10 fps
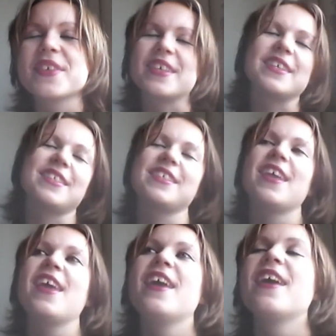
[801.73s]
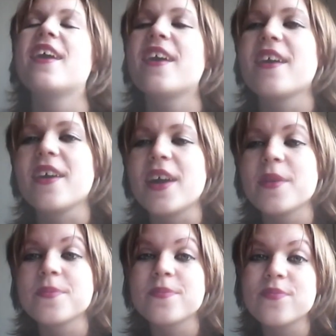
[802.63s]
because
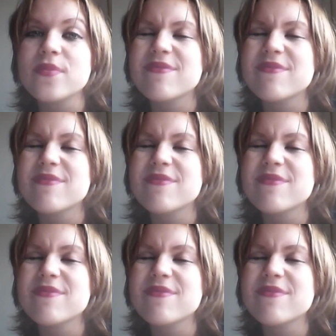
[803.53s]
I'm